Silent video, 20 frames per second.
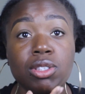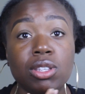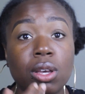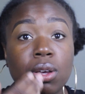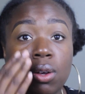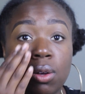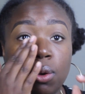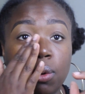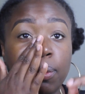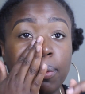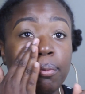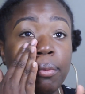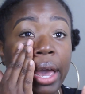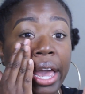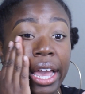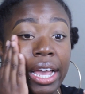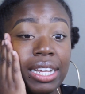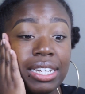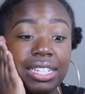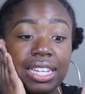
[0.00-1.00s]
so
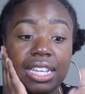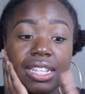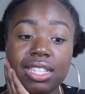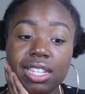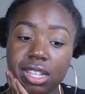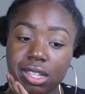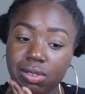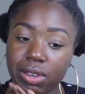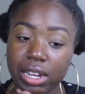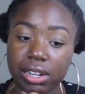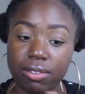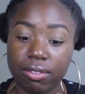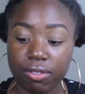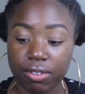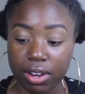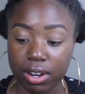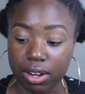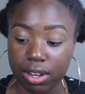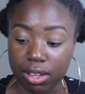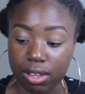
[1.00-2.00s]
my desk is right in
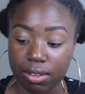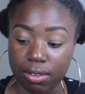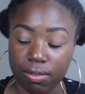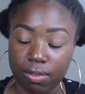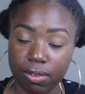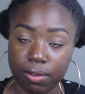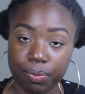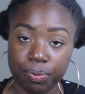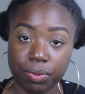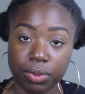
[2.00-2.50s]
front of